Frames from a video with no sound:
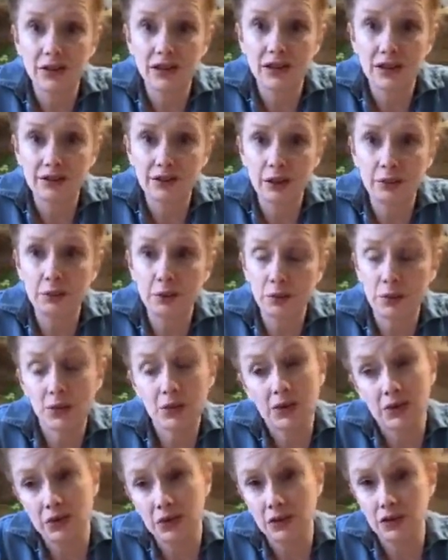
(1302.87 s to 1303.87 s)
acceptable
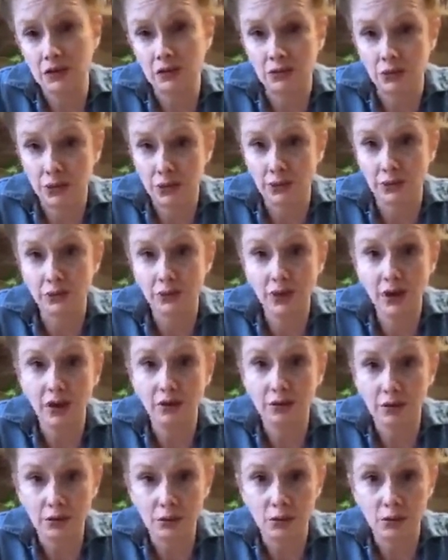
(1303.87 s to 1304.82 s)
condition for yourself and